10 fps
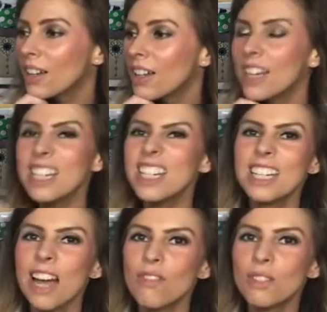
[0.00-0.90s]
he didn't
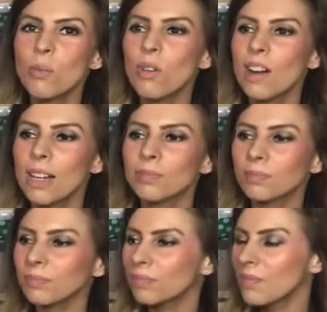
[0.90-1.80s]
have to worry.
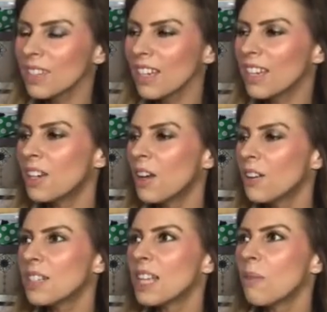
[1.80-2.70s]
You know,
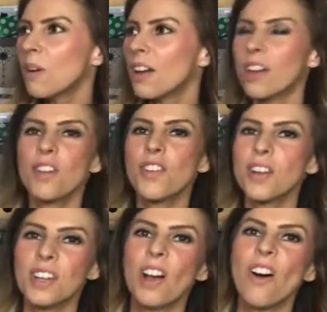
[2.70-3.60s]
so and I've
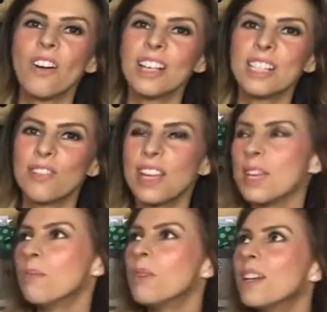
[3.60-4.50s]
only got eyes for
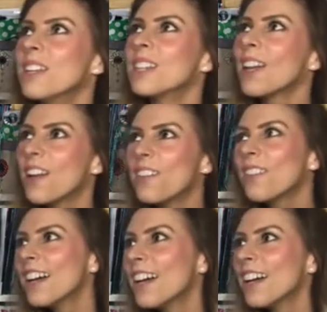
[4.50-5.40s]
him, so
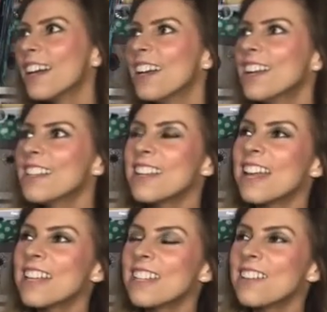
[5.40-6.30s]

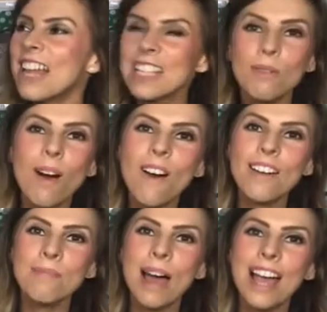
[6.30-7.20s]
that's what
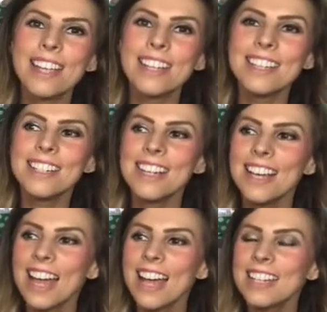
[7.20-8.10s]
I made.
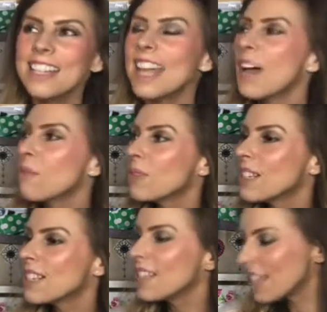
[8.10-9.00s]
And that
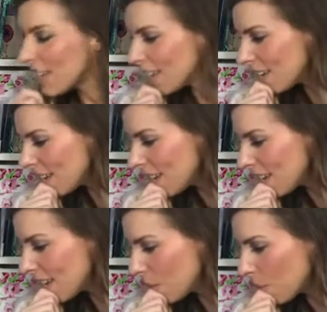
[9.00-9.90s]
was
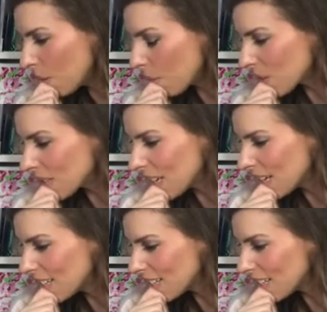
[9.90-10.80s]
the, what was
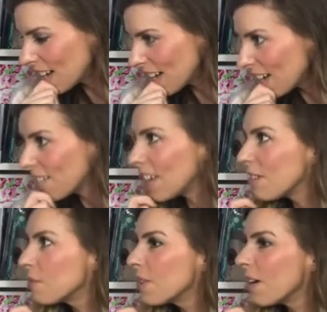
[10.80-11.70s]
it? No,
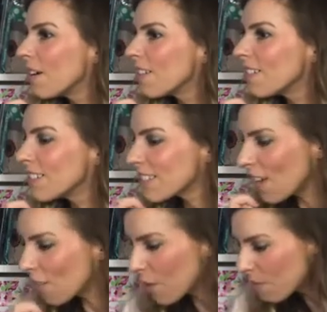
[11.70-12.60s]
it was,
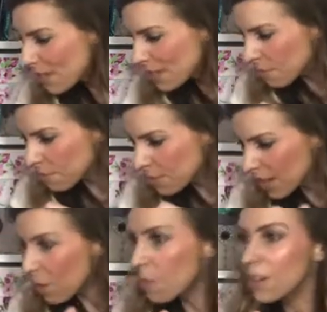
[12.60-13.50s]
I've probably dumped it,
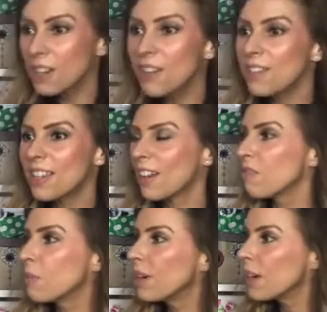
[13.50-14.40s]
I don't think I've
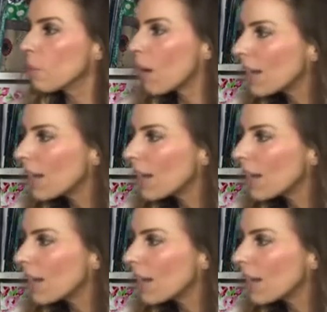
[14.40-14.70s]
put it away